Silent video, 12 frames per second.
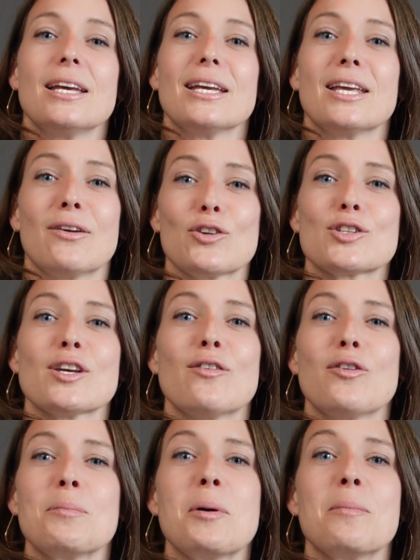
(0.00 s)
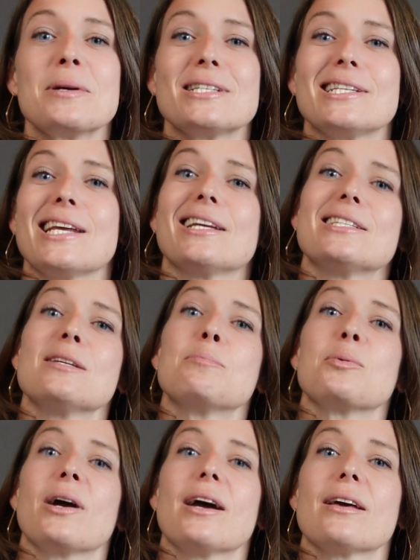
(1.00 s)
Give yourself a moment to take a deep
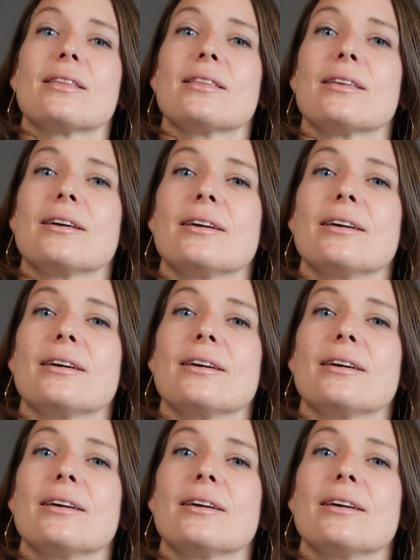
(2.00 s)
breath